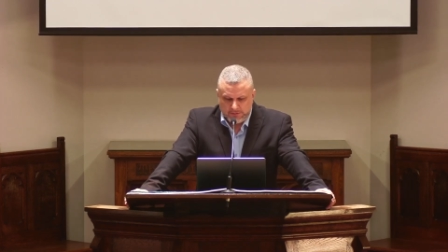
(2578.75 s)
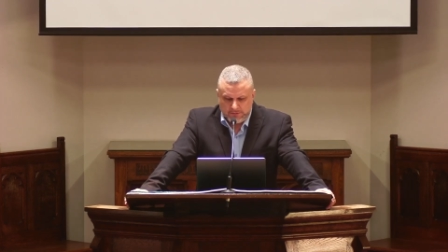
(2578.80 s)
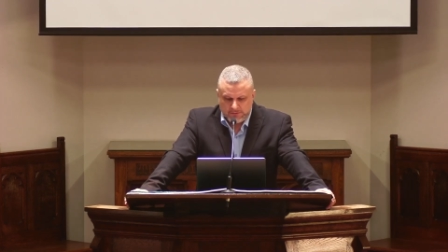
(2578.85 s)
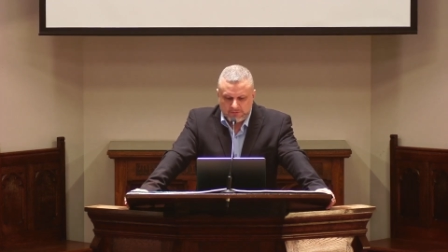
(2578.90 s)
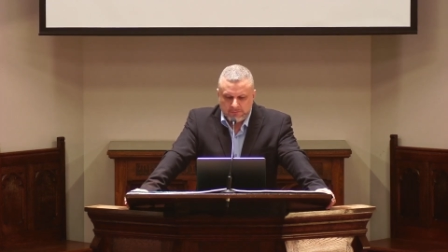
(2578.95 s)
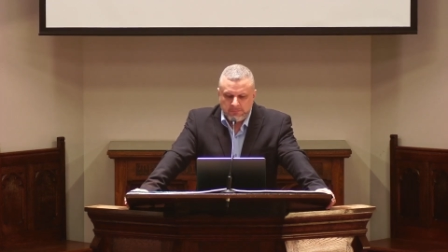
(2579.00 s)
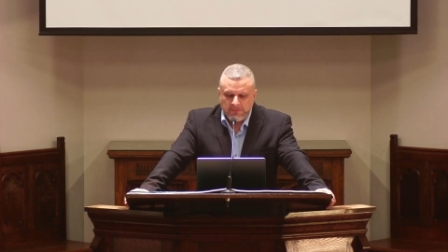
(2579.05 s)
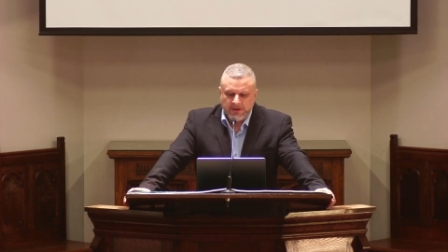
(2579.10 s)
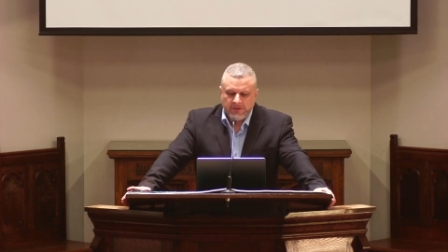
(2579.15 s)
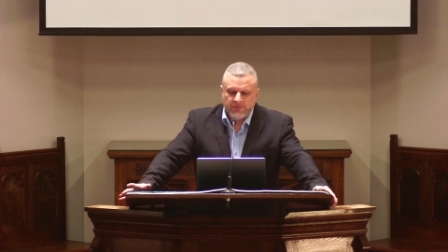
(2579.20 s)

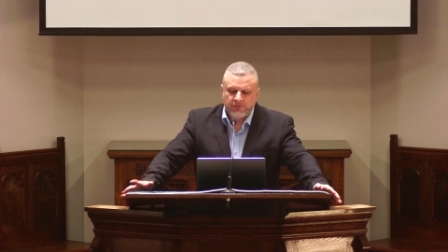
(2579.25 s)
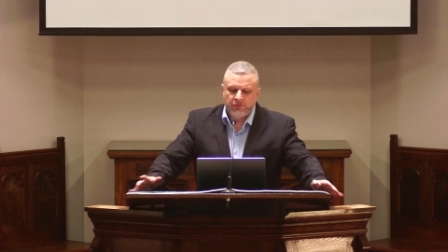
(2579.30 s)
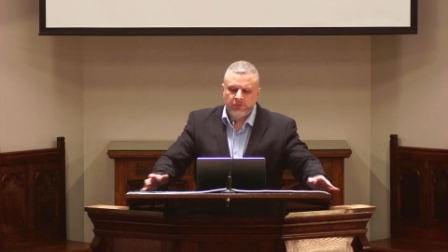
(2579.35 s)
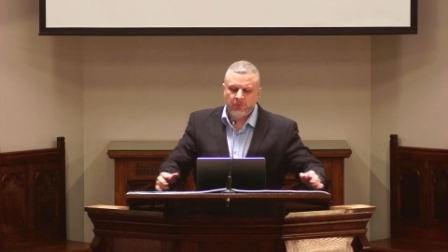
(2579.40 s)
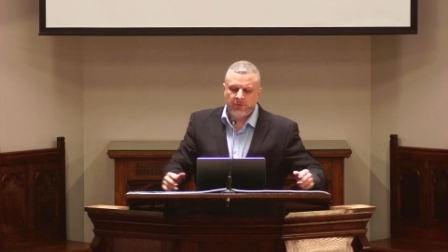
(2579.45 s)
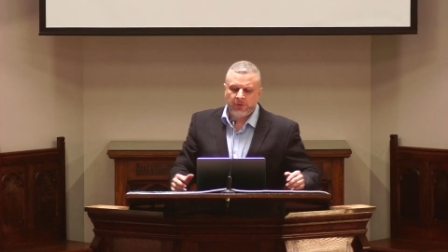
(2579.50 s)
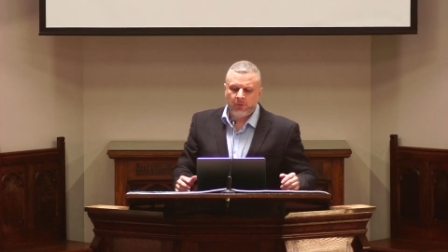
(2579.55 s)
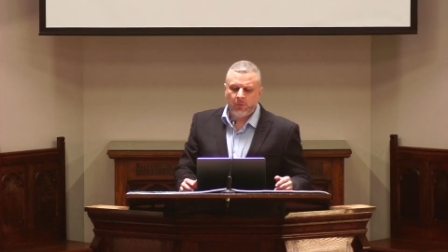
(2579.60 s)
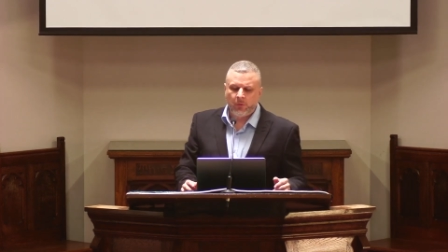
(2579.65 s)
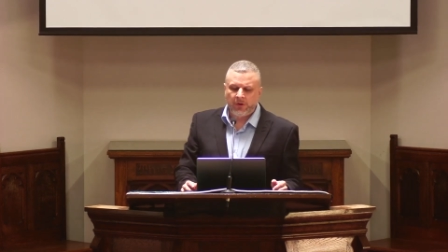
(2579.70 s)
This means
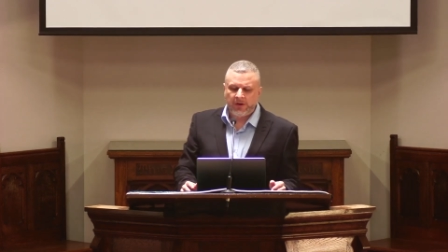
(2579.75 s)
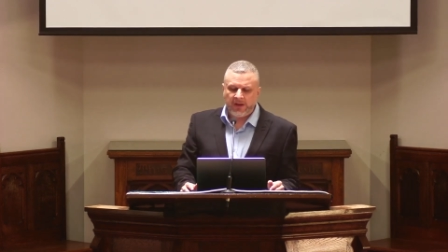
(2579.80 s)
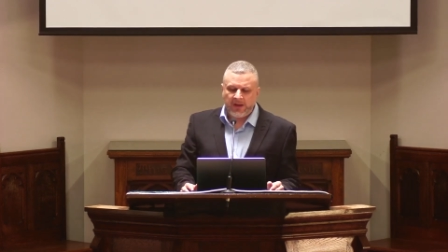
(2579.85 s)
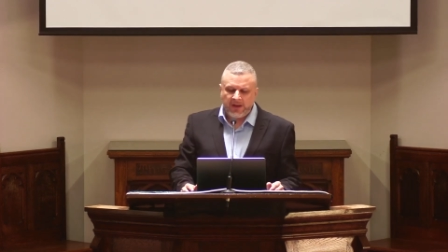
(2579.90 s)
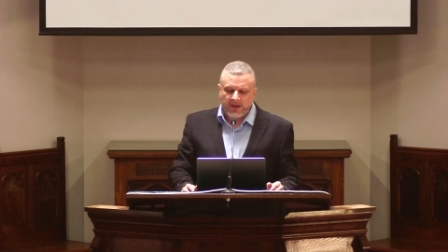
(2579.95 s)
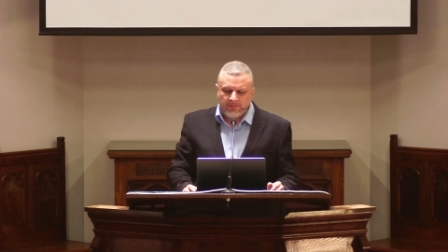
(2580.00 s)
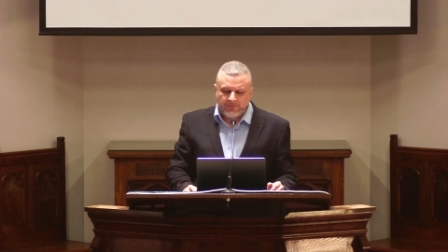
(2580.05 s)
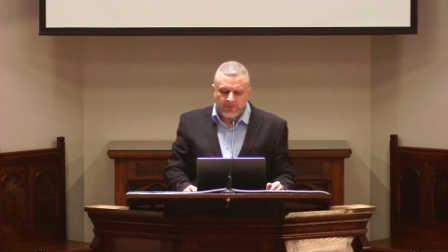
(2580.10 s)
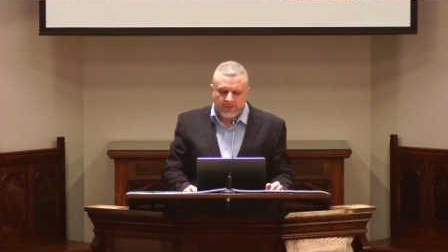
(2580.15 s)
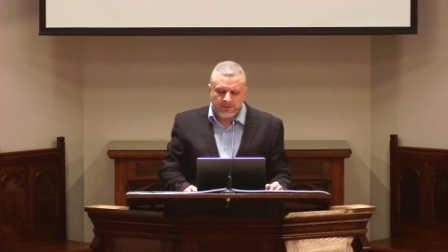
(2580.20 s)
doing
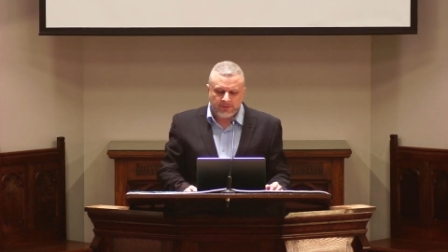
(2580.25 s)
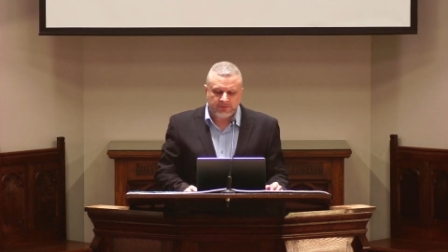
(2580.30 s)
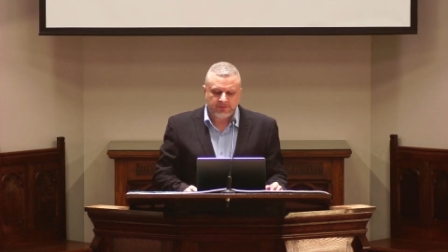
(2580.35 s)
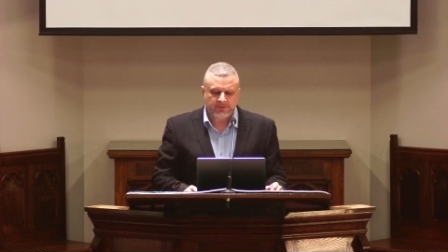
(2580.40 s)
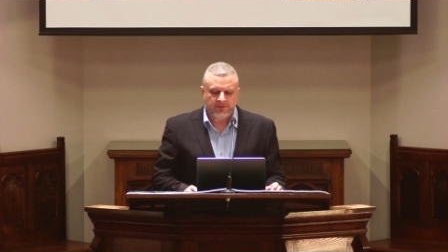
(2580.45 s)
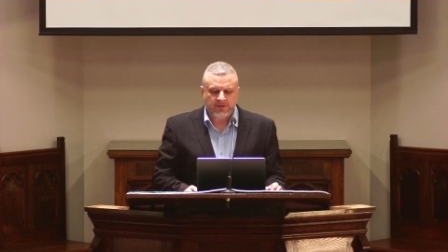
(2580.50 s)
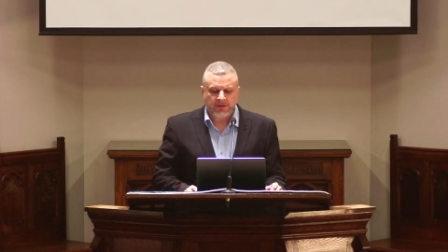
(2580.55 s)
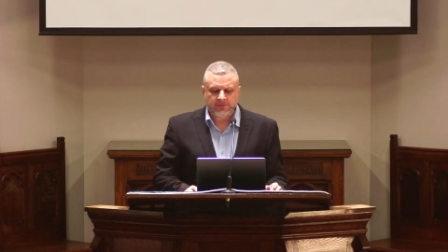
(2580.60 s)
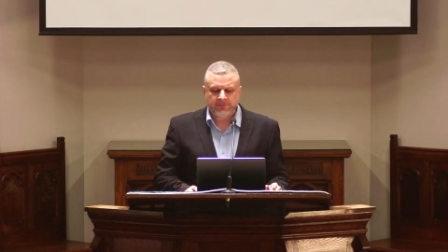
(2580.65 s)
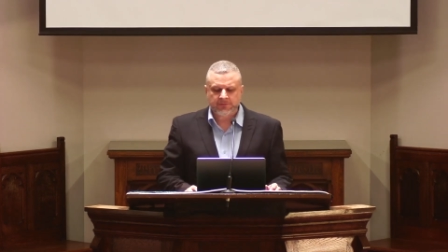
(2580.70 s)
whatever is
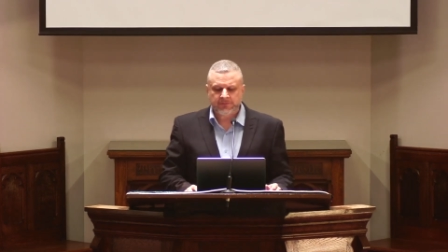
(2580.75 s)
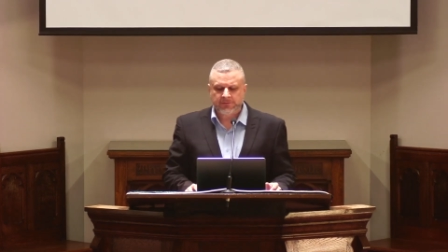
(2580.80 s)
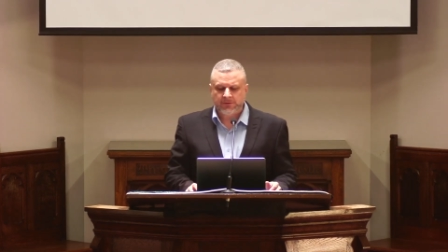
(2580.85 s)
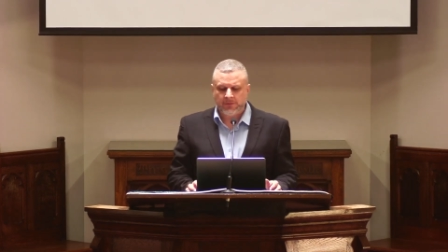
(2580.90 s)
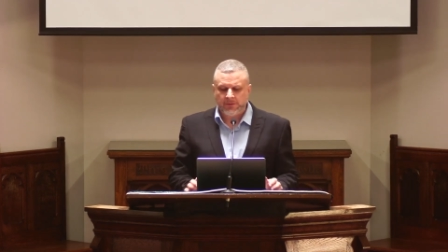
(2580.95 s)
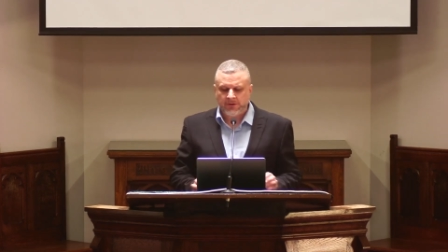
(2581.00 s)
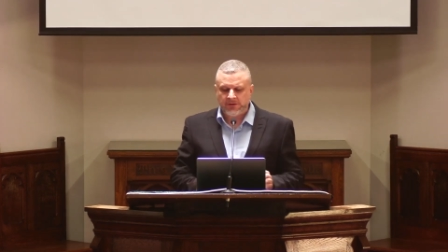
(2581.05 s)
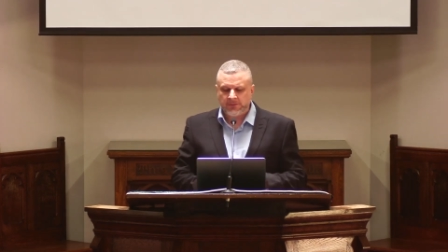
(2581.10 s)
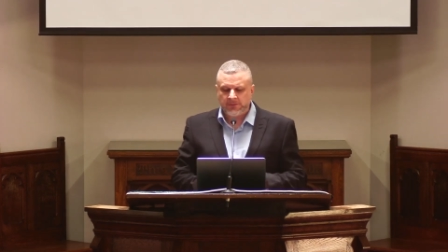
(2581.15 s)
necessary to